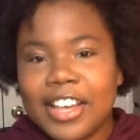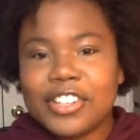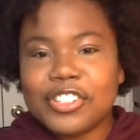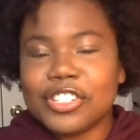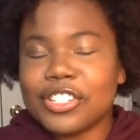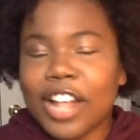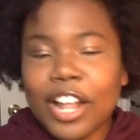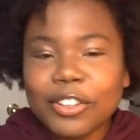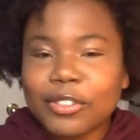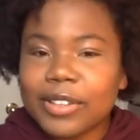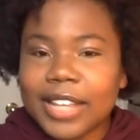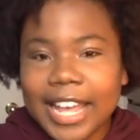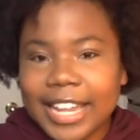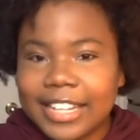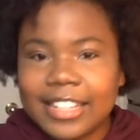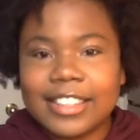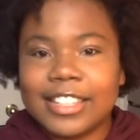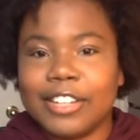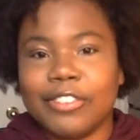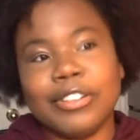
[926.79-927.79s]
She's not doing
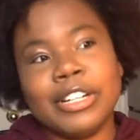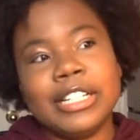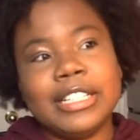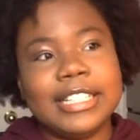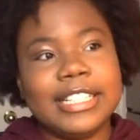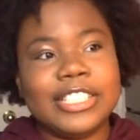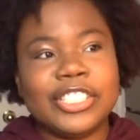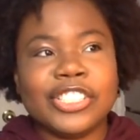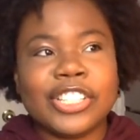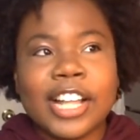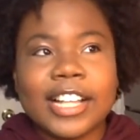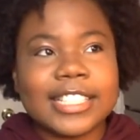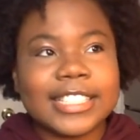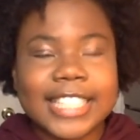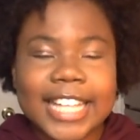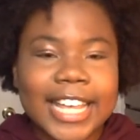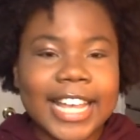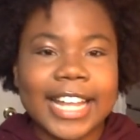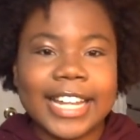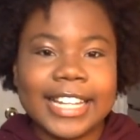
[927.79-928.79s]
anything, really. She's not
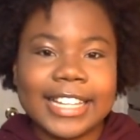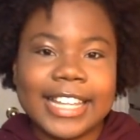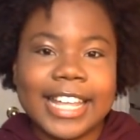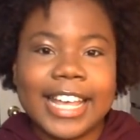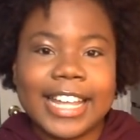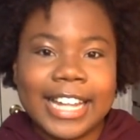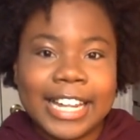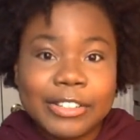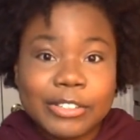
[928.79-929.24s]
saying anything.